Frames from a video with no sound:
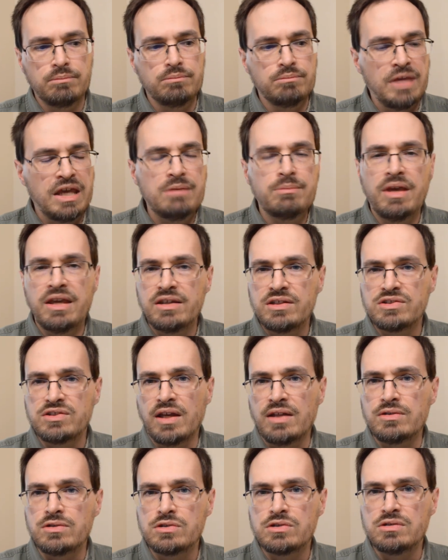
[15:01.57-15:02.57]
may make
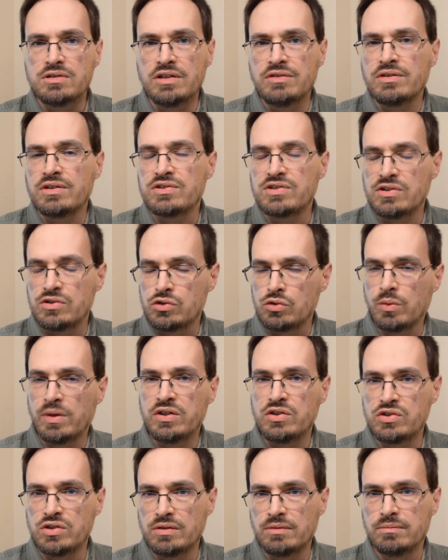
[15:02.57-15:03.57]
sense in this
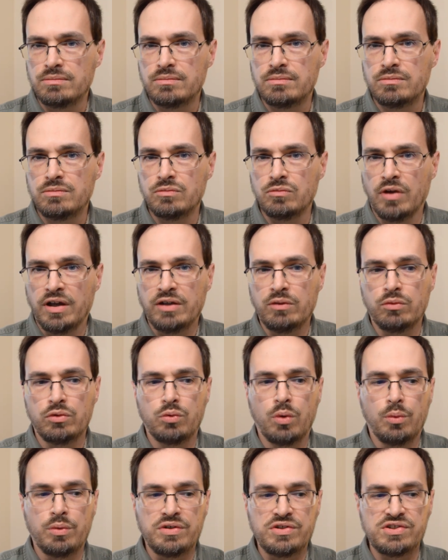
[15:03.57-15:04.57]
situation, right, with
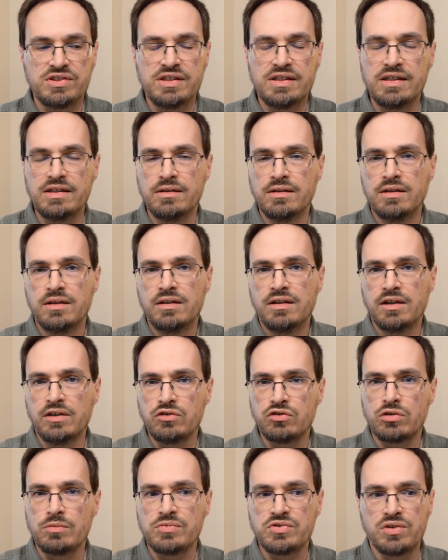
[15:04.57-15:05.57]
what we see in
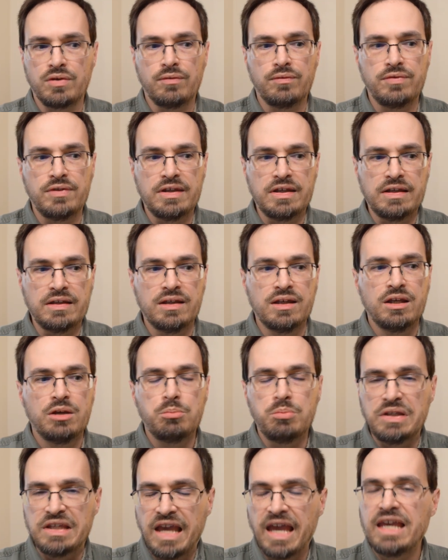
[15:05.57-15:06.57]
terms of the
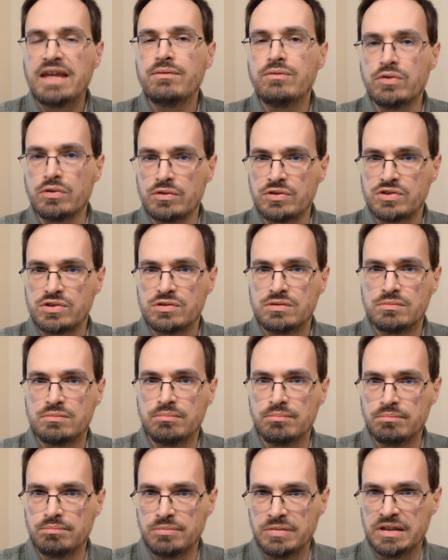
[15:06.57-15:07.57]
behaviors
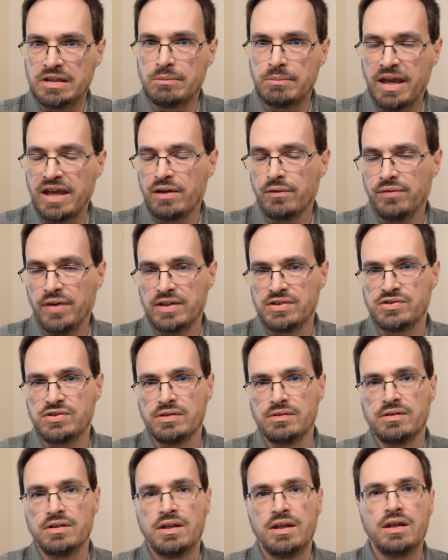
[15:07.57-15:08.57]
being
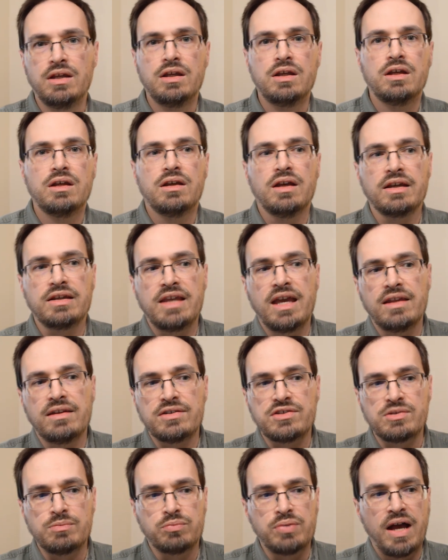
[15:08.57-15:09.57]
manifested. Again,
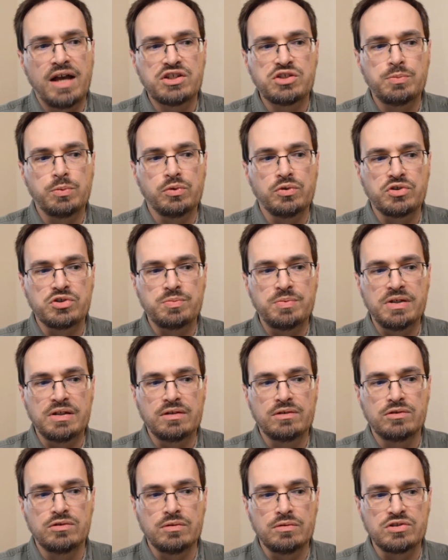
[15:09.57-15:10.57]
it's impossible to
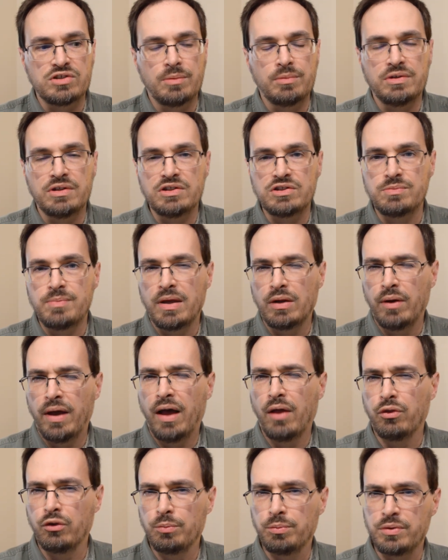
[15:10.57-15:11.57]
speak to somebody's mental
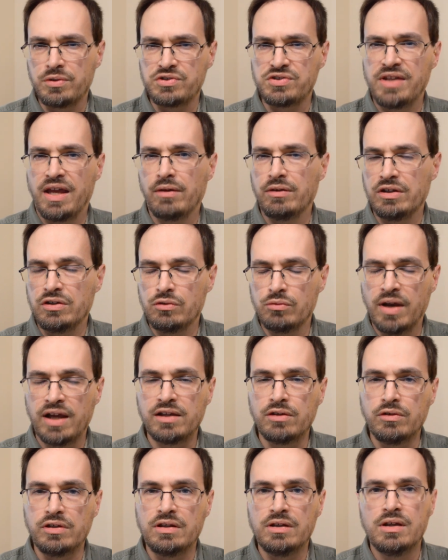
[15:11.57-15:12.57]
health or personality
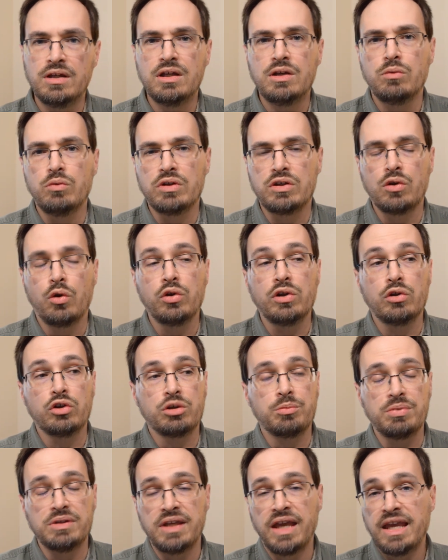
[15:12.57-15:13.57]
directly. We can only look
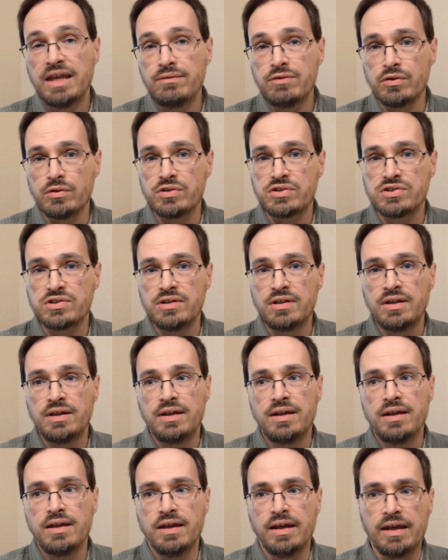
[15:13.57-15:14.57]
at behaviors
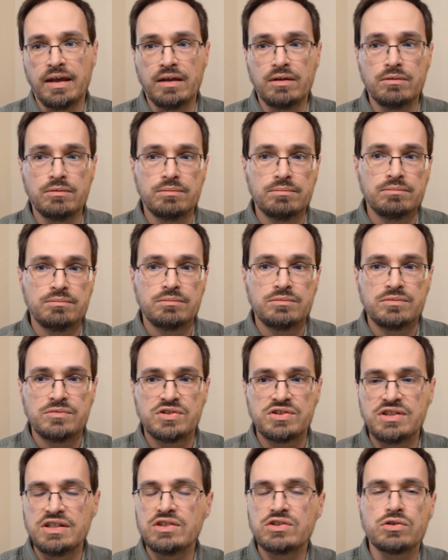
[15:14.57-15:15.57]
and
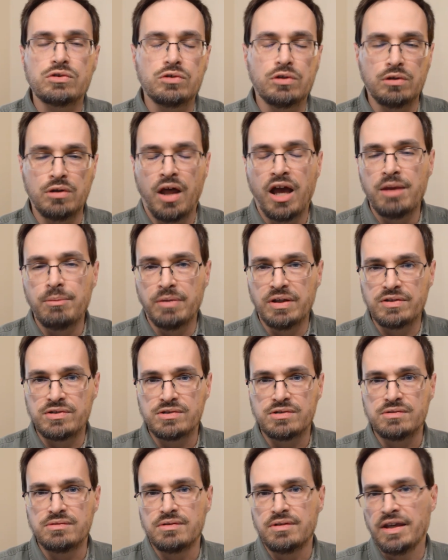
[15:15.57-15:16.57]
see certain
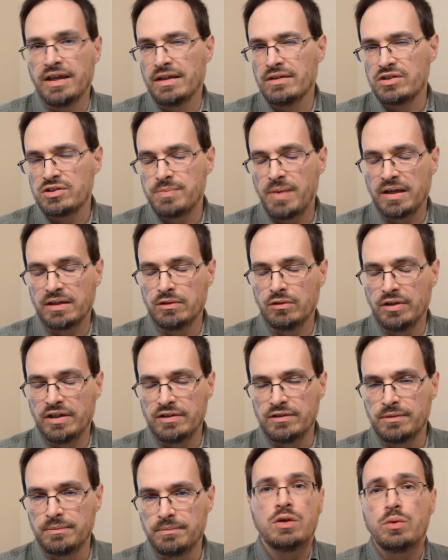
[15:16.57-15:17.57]
alignments and
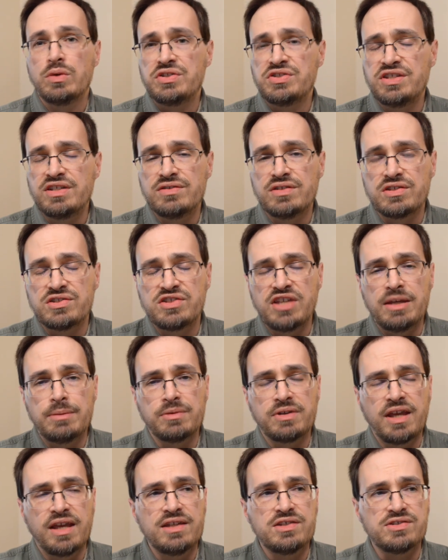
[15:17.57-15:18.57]
speculate. We see in this
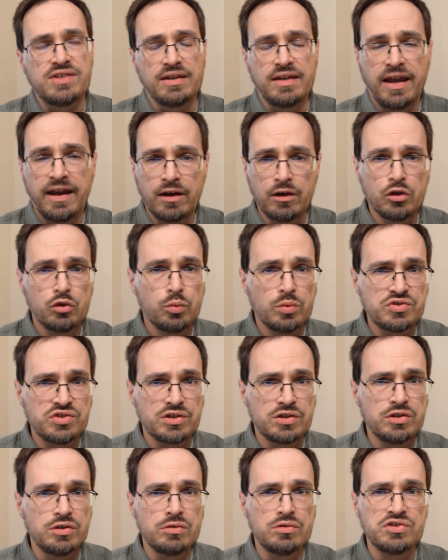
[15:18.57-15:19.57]
same case that Harold was
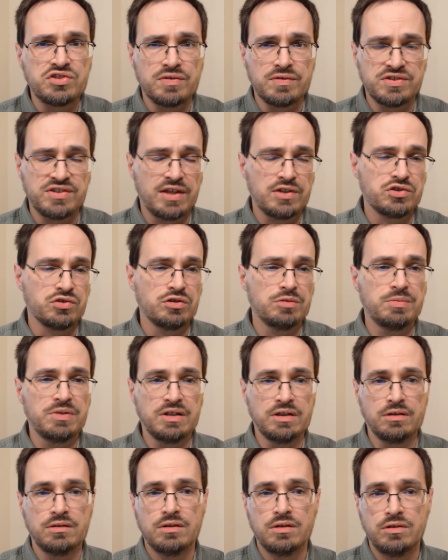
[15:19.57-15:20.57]
accused of essentially
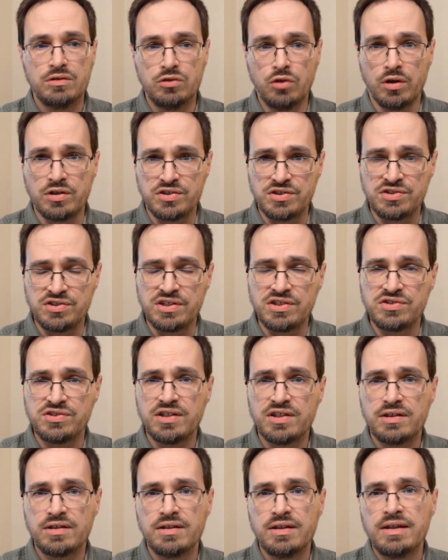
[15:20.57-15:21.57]
being
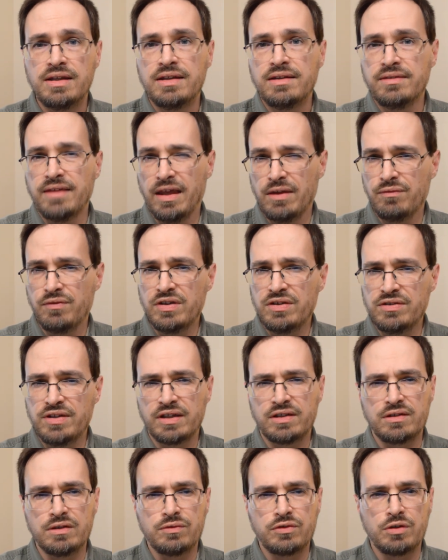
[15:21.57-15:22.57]
narcissistic, that
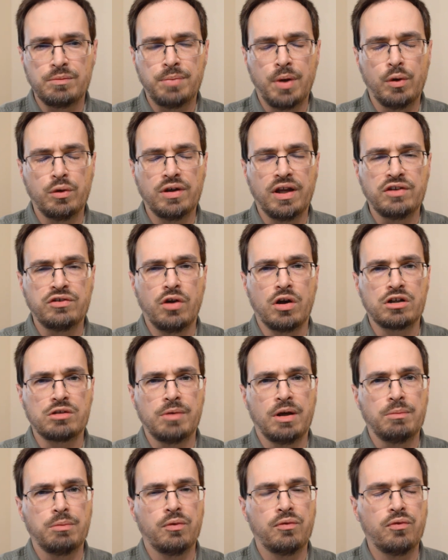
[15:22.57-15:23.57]
vindictive component I talked
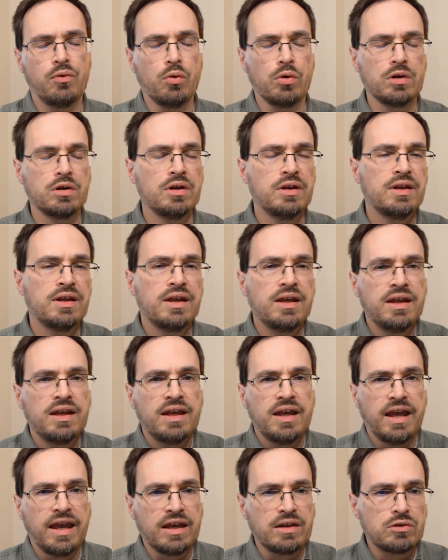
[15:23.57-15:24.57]
about before,
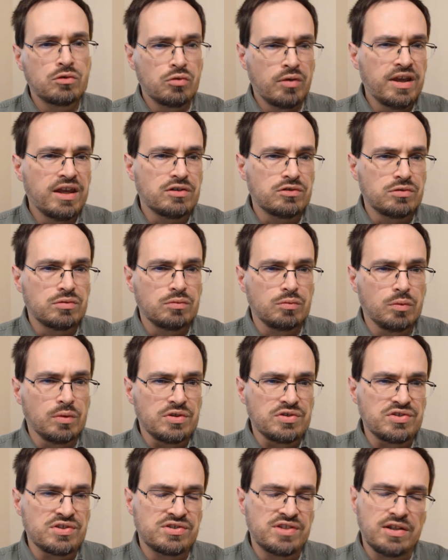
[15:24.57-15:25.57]
and Grant
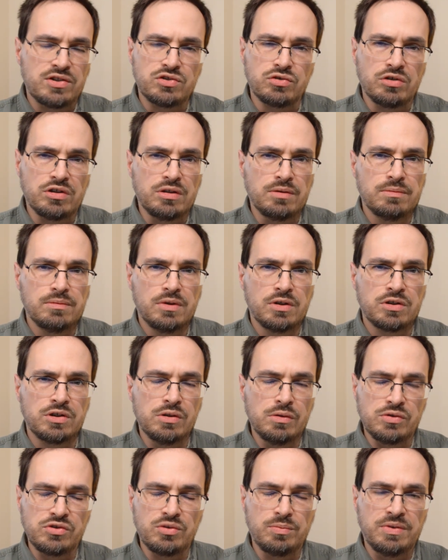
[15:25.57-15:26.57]
was essentially
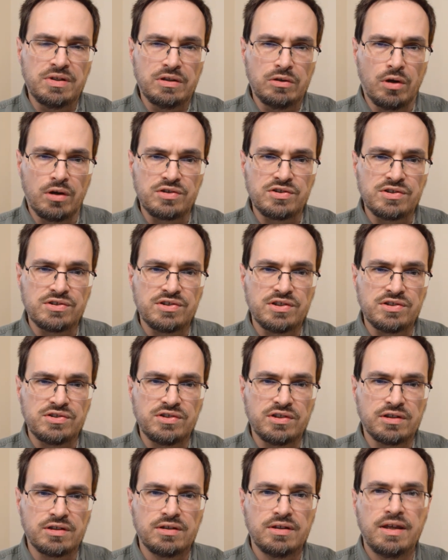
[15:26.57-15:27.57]
accused of being
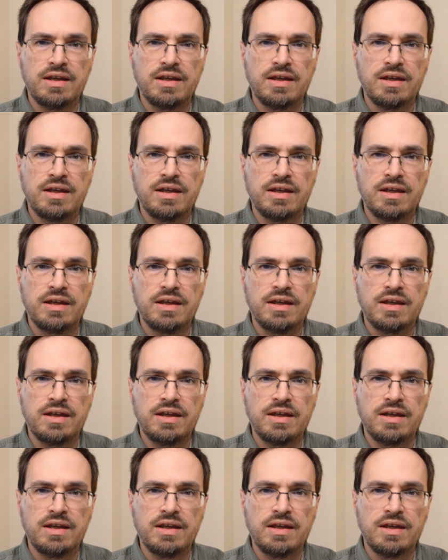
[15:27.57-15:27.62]
narcissistic.